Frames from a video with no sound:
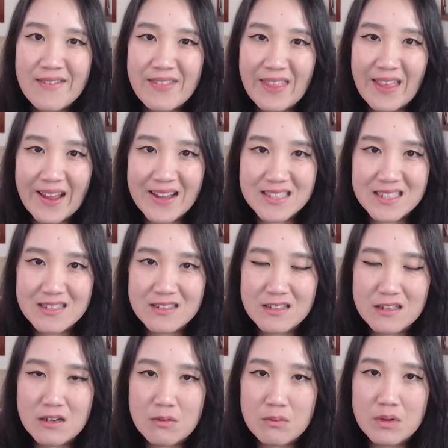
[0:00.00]
that, you
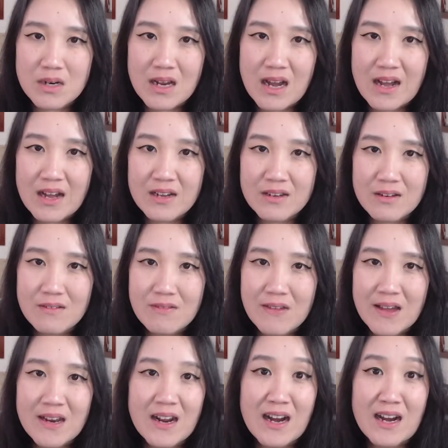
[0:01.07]
know, would argue
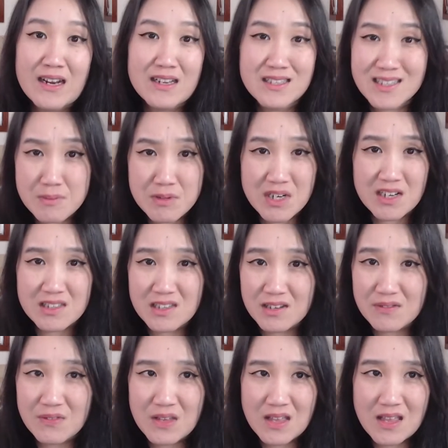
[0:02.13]
that art is
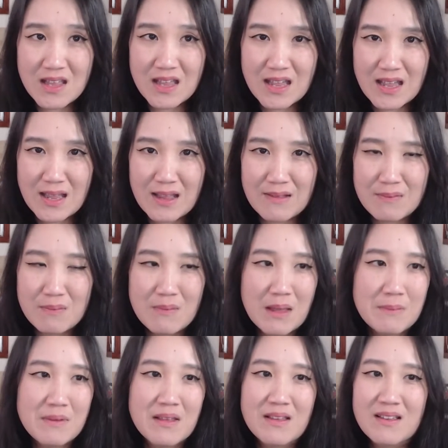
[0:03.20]
subjective, and
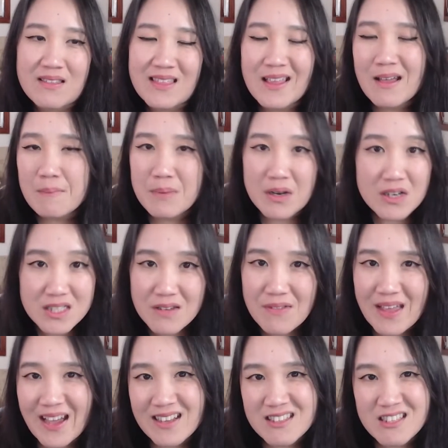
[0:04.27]
maybe in that, because of
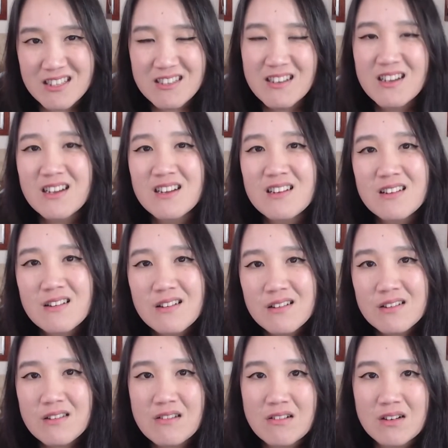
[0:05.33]
that,
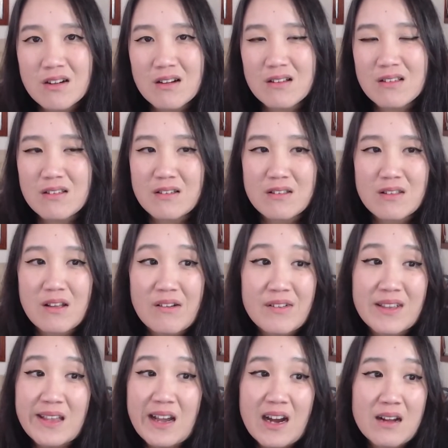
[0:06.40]
you
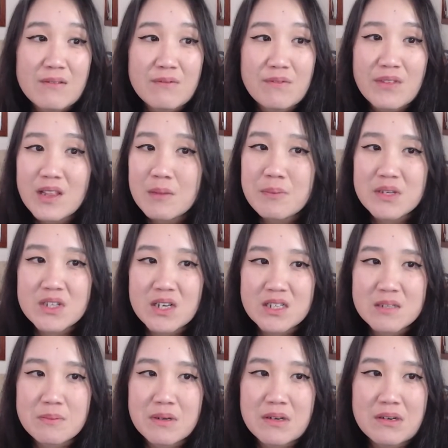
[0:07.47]
can't really be
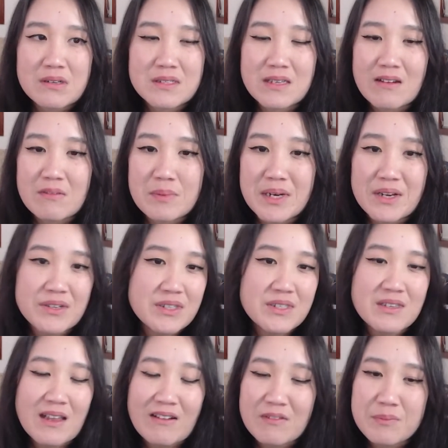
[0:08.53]
judged, because
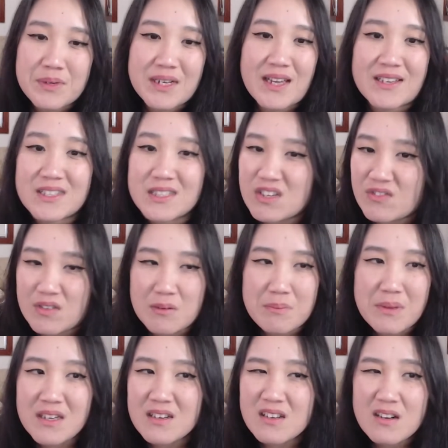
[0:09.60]
everybody has a different
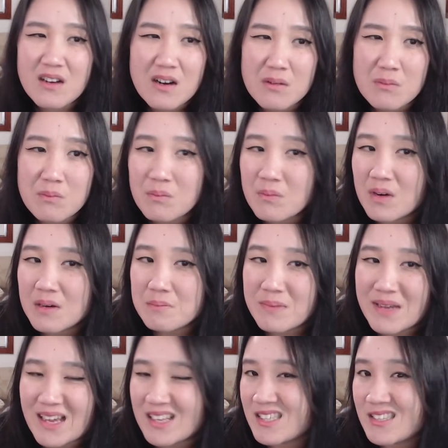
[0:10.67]
opinion on what
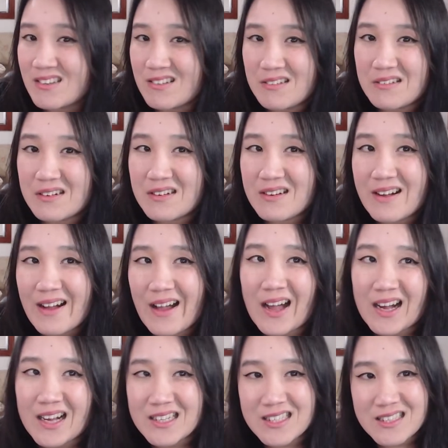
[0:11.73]
makes good
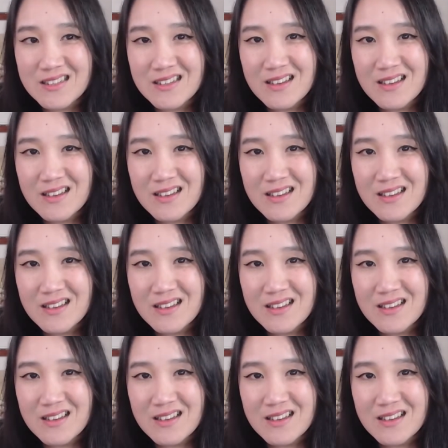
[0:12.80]
art.